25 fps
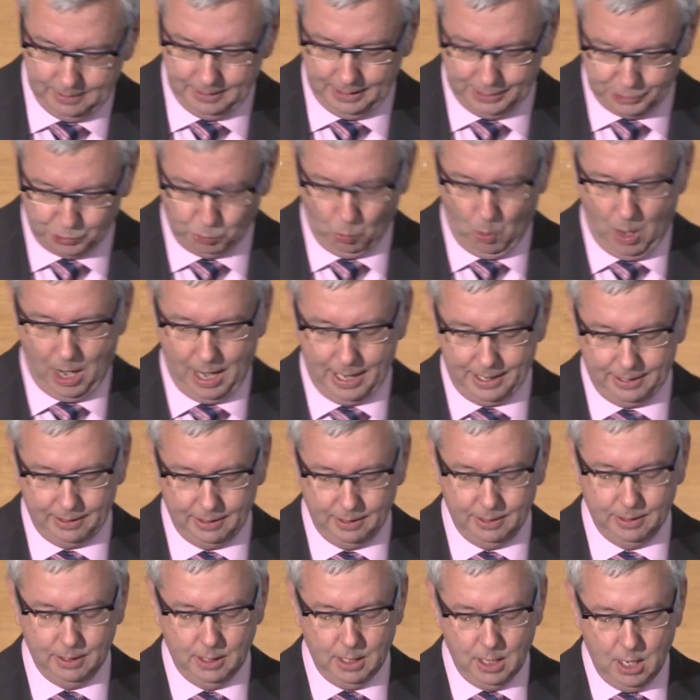is one.
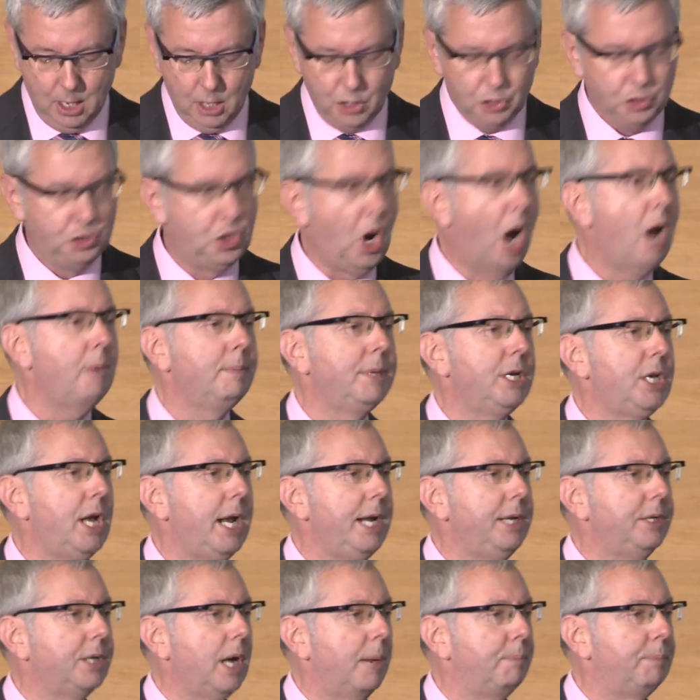
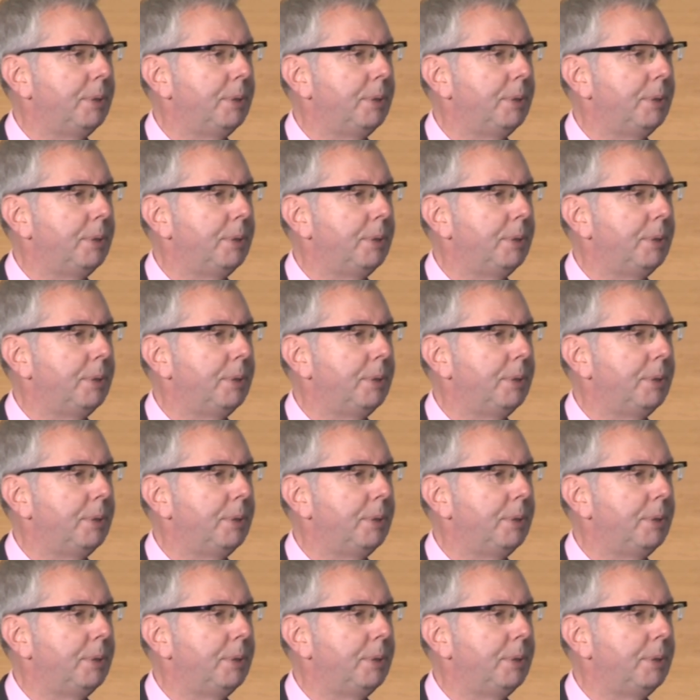Dominate a